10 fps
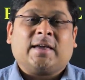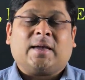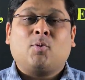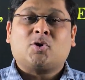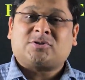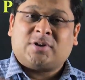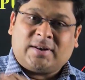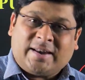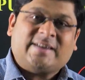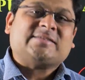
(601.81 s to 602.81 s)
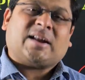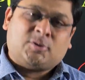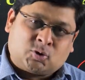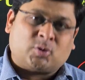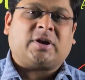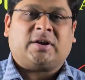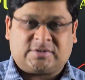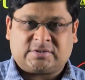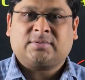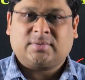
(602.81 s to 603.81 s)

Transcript: emotional needs are also needs.